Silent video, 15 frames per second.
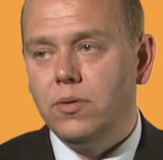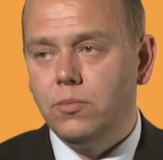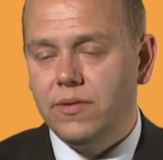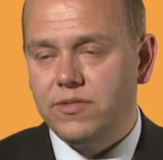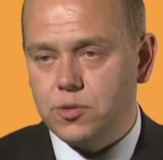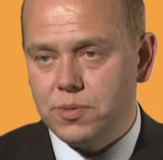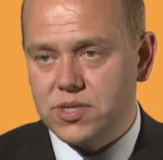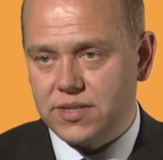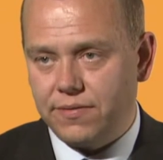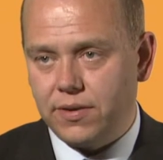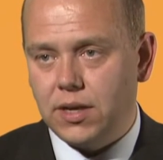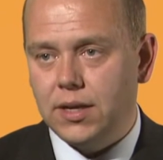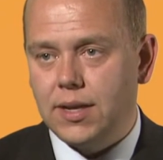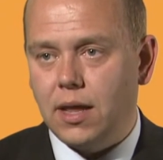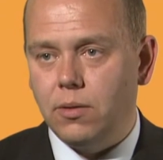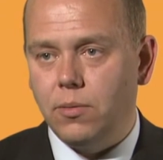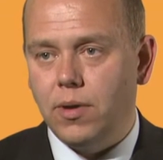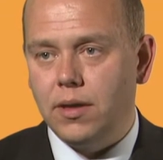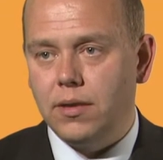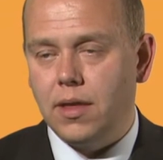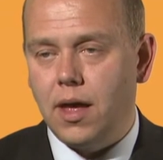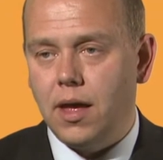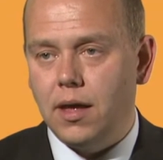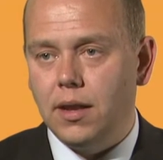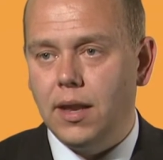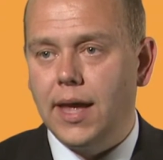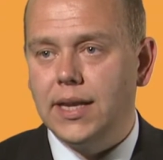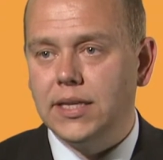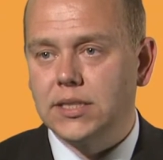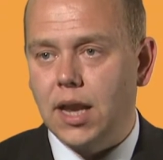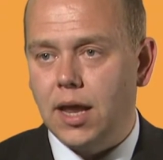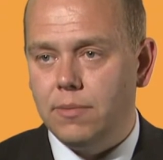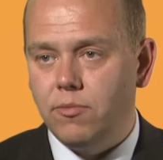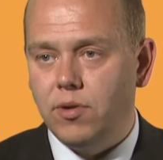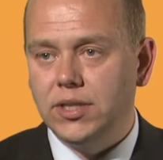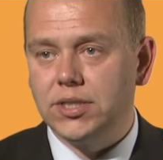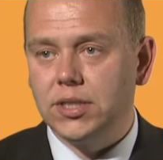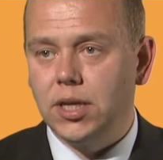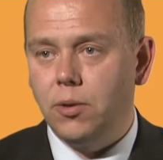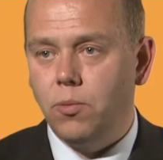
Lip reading: We've specifically dealt with a lady's claim recently